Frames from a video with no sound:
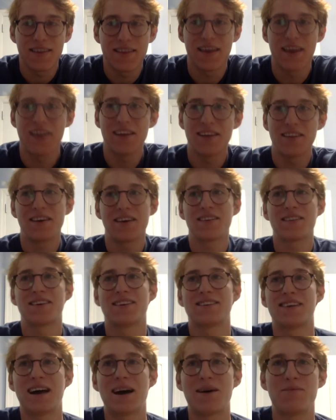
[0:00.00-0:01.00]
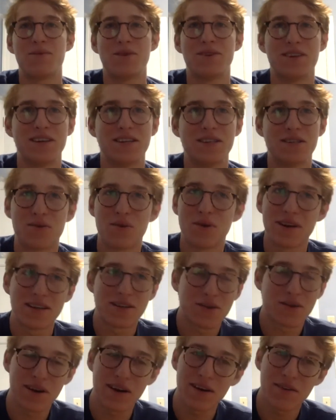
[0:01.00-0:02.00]
anything that's happened in
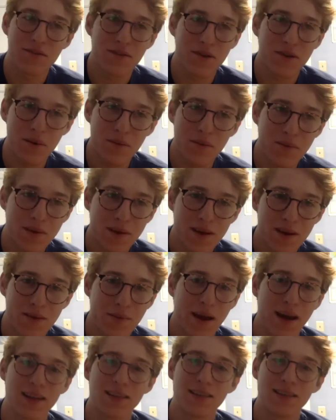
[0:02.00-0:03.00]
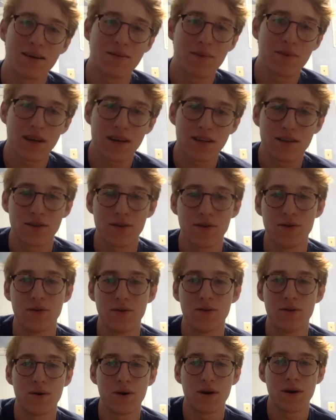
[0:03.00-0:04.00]
2020 from pandemic
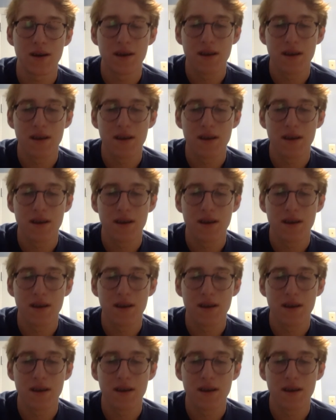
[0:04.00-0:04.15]
to